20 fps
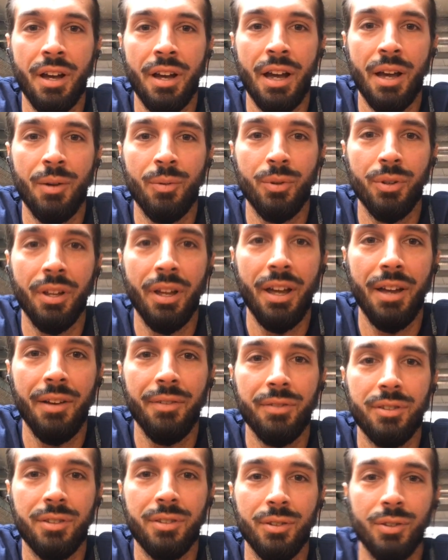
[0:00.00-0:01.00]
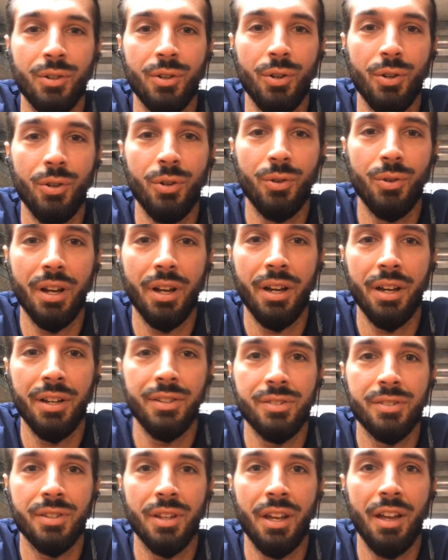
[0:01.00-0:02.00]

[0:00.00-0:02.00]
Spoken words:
I will have to go, guys.